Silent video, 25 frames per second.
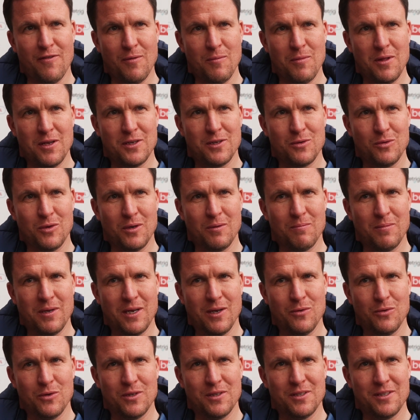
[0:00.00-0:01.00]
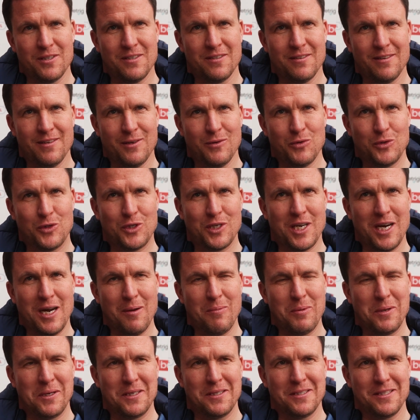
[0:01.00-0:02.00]
him this one, but it was it was
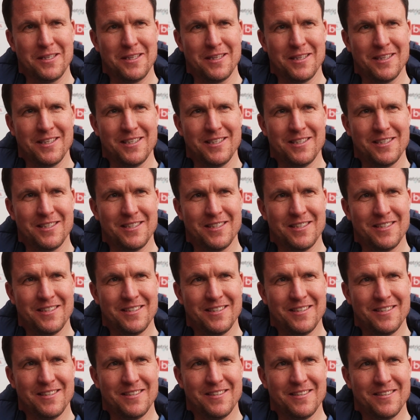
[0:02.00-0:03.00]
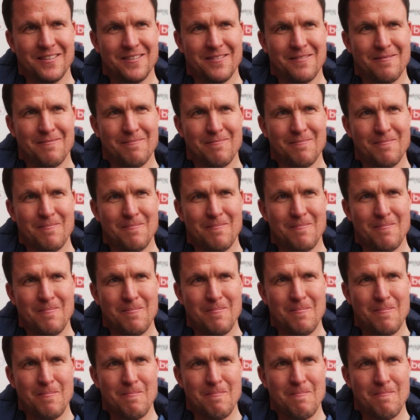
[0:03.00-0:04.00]
scrappy to say the least. James
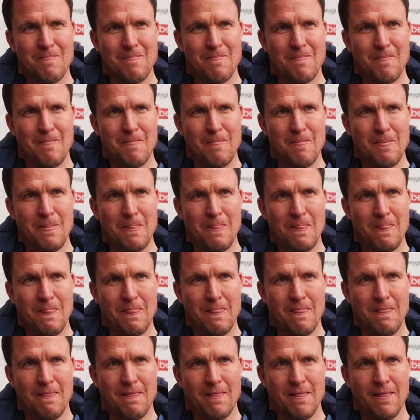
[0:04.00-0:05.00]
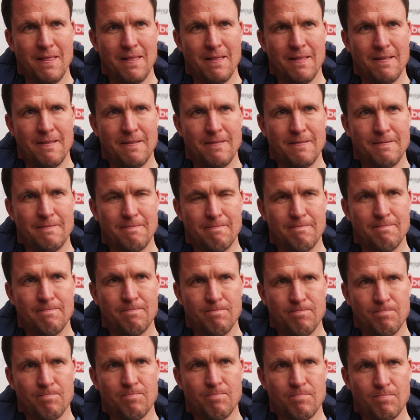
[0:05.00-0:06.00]
Scott, someone I know you brought in with a, with a longer
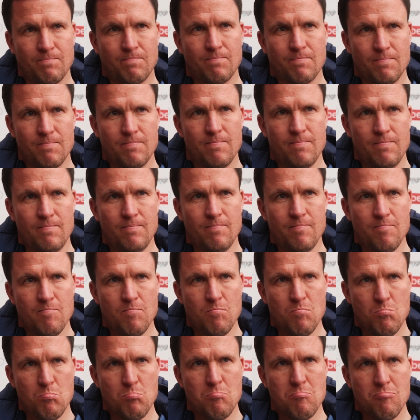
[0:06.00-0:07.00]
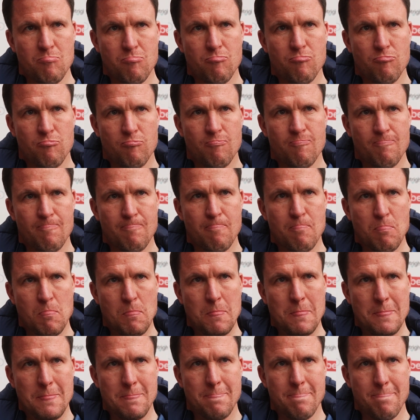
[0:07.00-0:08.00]
term vision looking into next season. He came off the
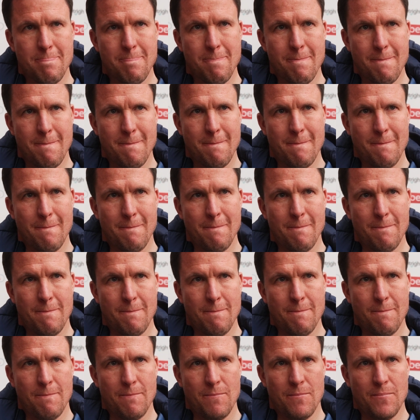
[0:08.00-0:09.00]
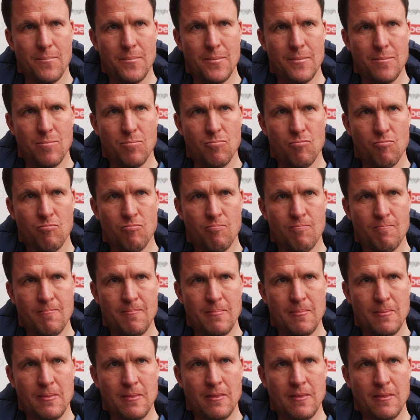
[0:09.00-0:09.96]
bench, and I don't think, even think it was a minute before